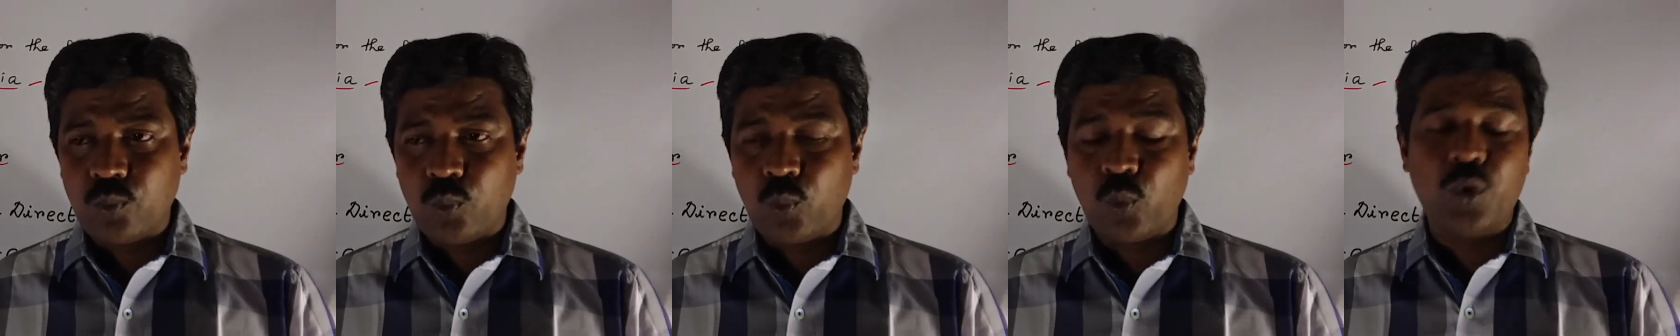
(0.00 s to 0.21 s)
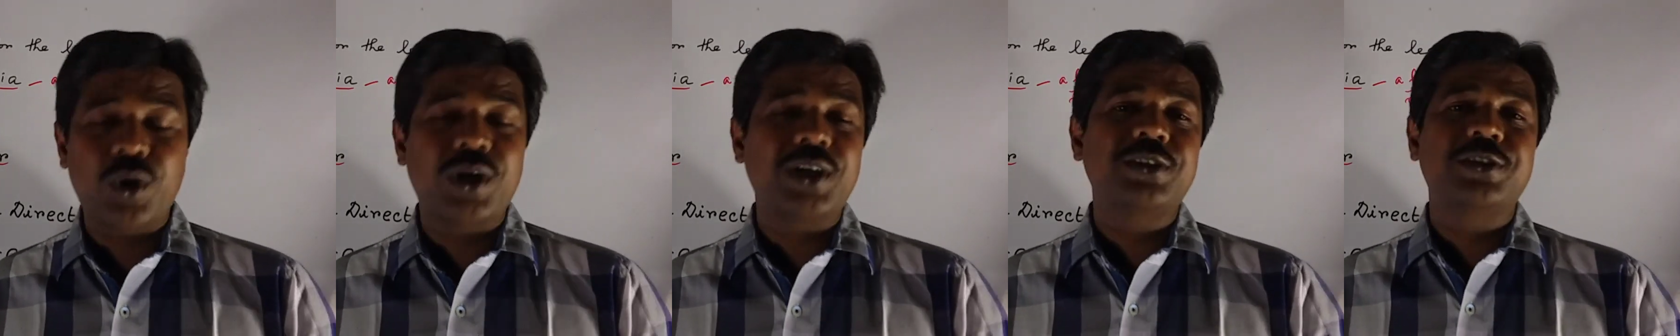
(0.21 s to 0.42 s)

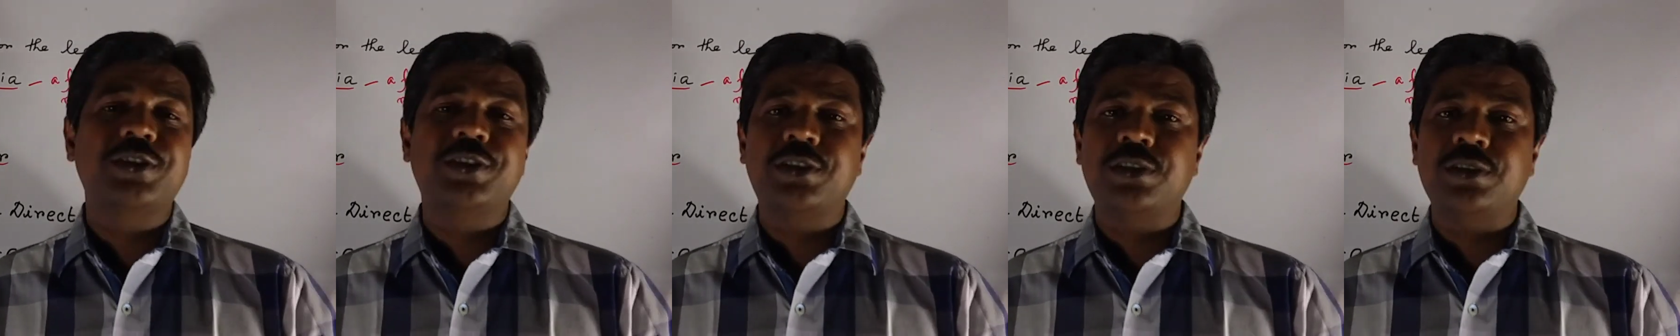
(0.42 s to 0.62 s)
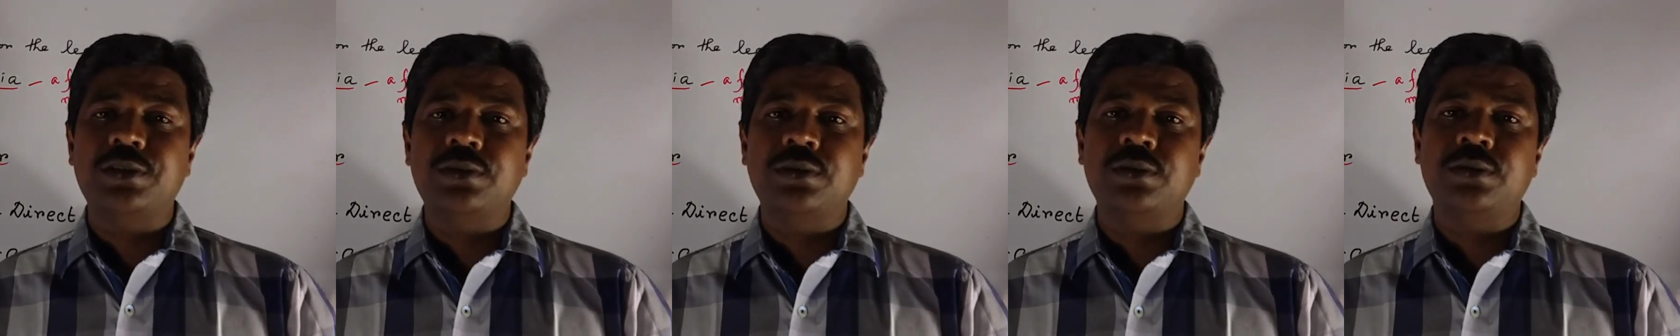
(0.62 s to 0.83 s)

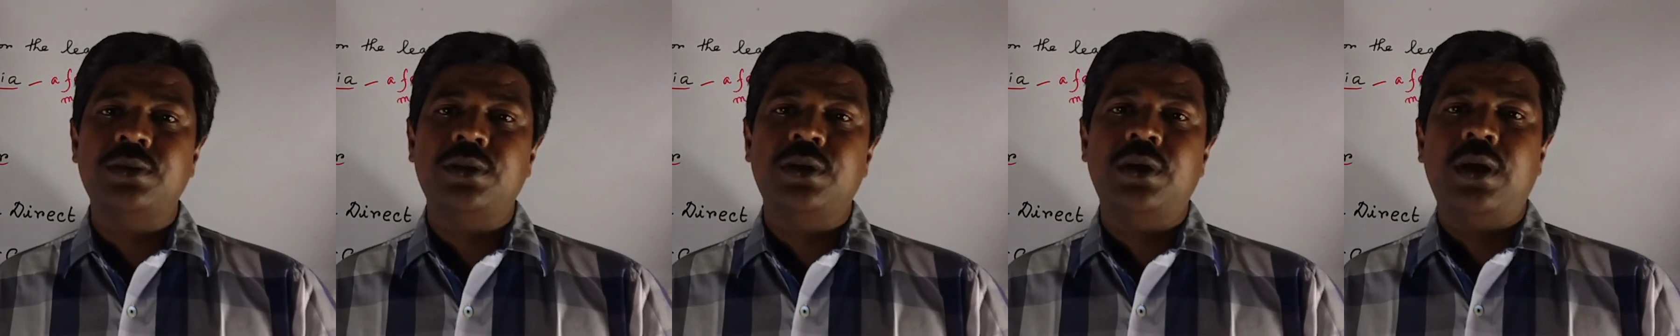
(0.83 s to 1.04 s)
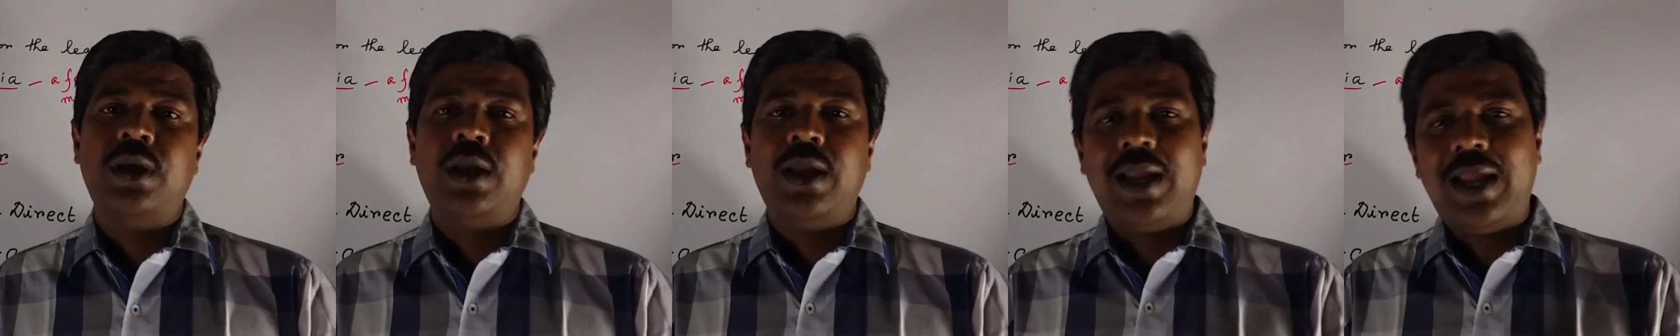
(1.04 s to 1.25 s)
words
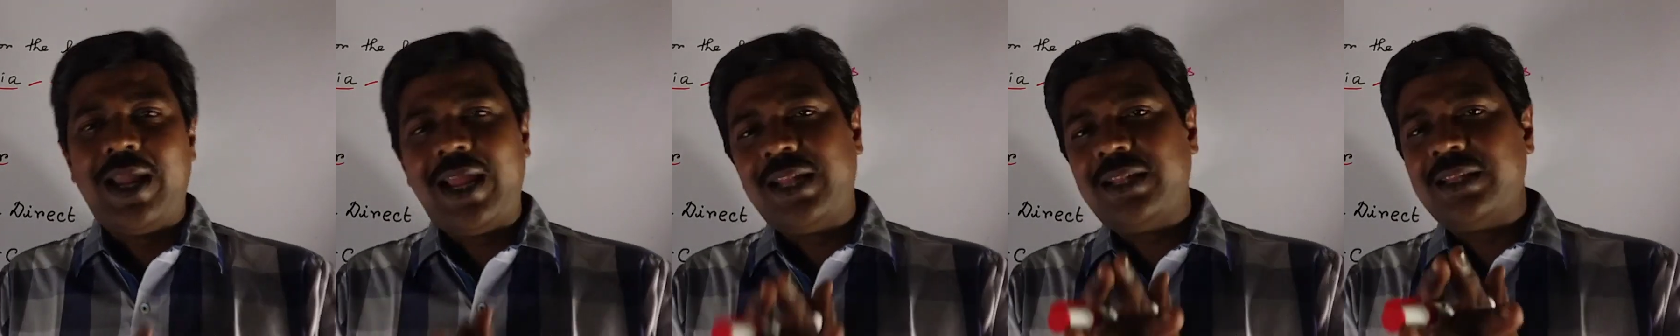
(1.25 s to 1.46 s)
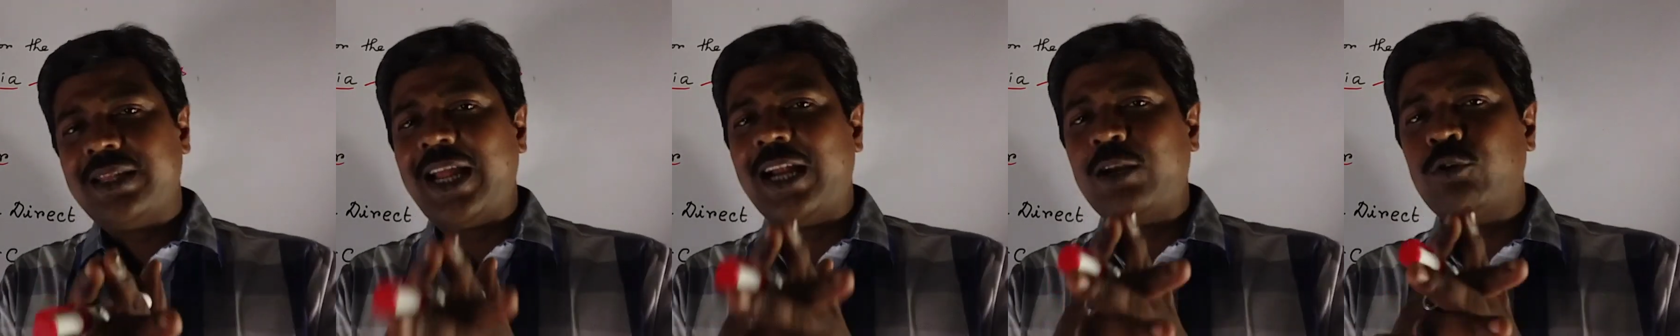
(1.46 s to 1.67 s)

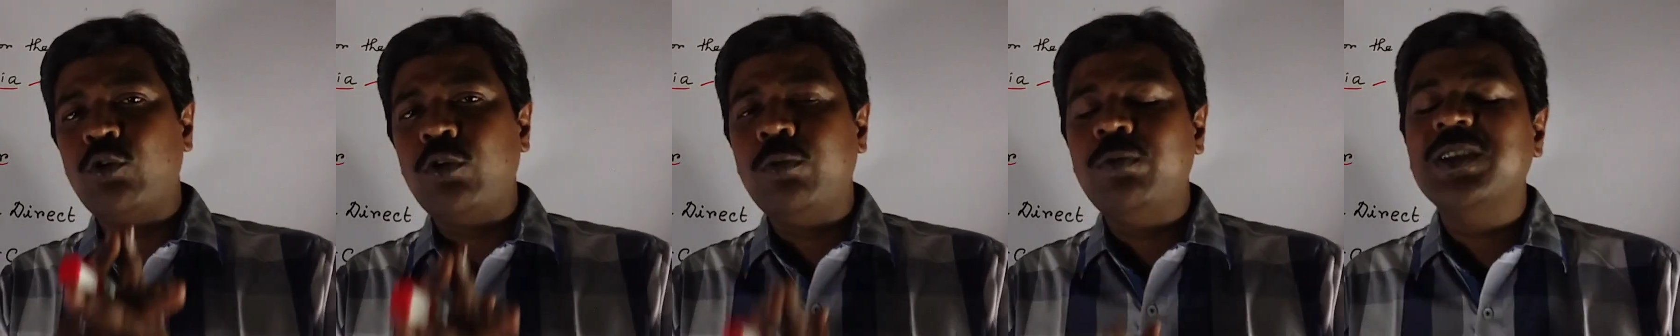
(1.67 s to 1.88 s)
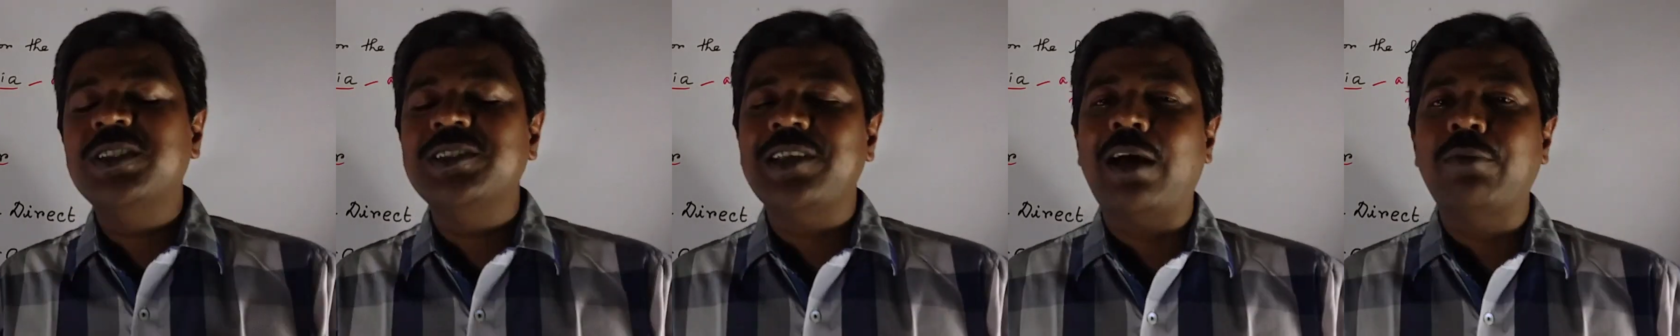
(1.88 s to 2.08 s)
and that
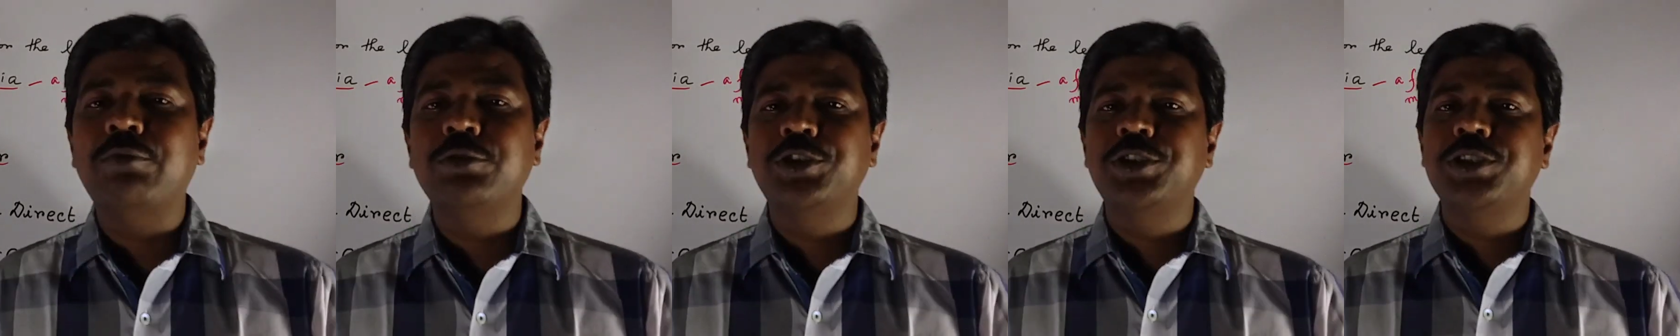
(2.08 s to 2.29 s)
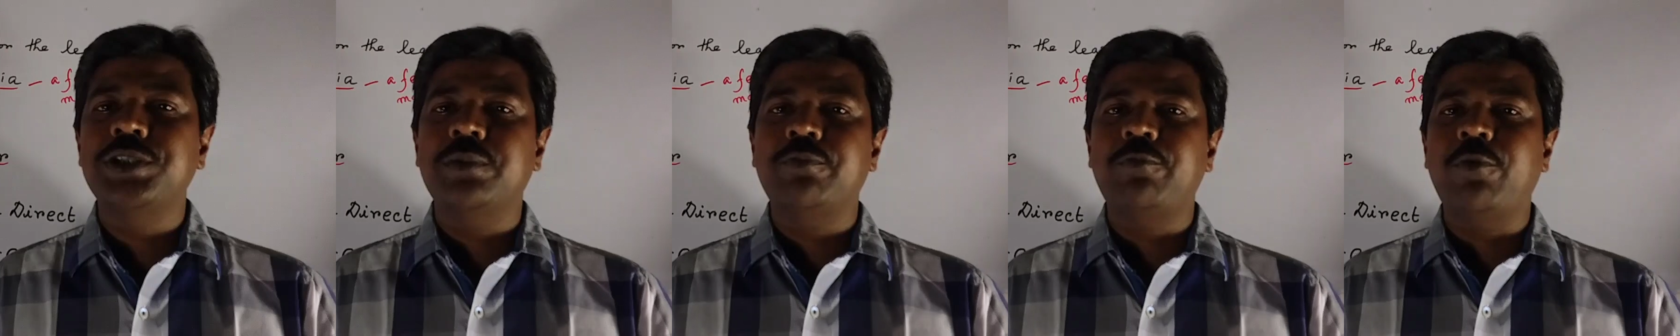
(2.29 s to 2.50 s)
will be
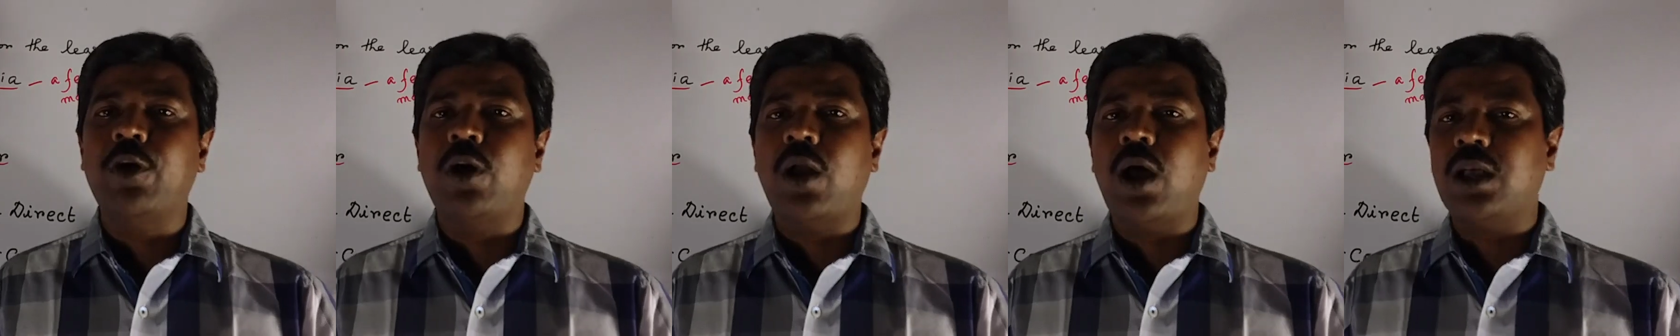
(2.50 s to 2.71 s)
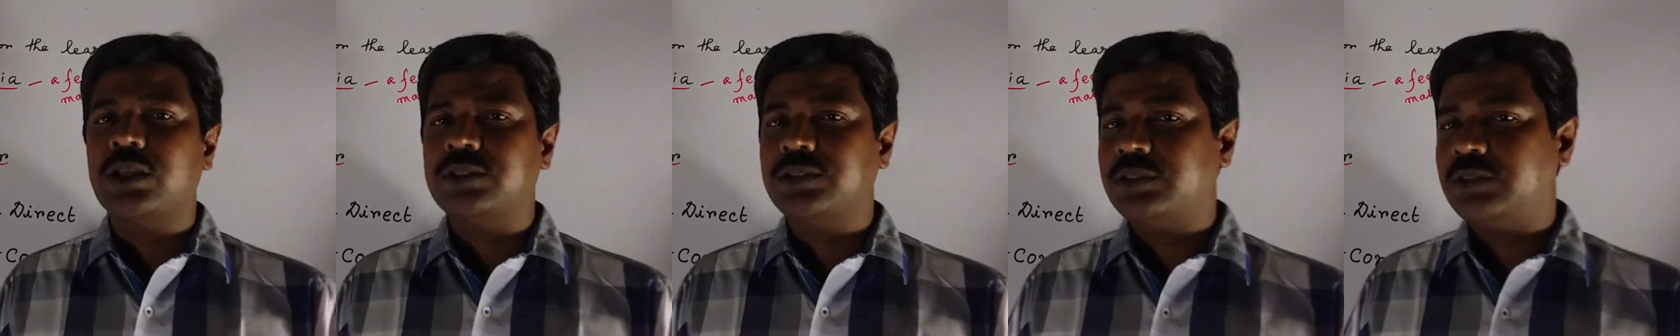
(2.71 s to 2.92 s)
sufficient
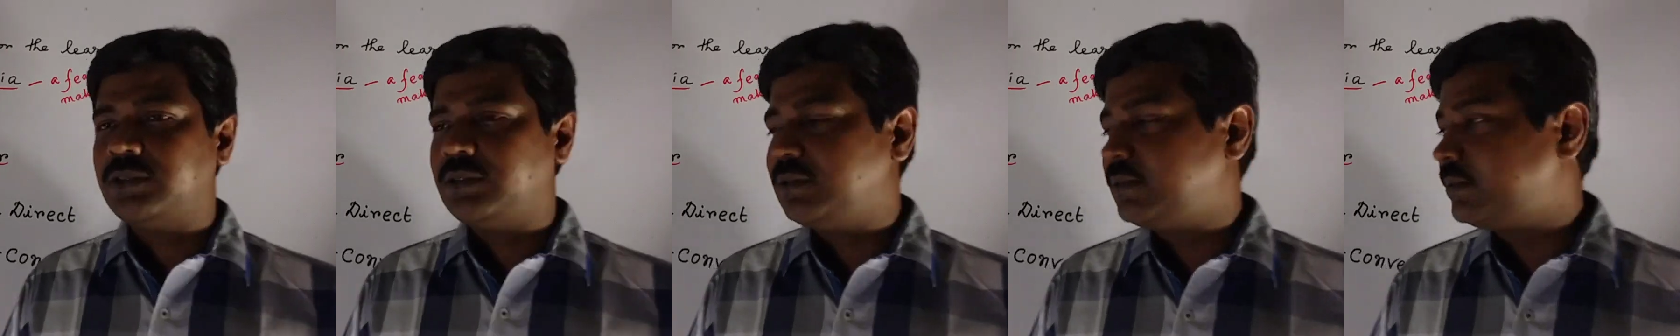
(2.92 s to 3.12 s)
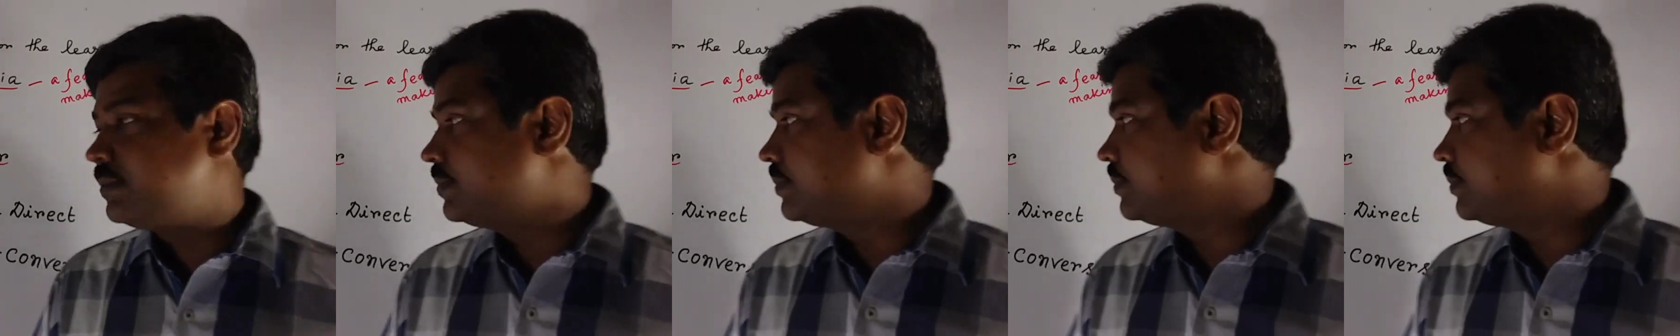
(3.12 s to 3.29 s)
for us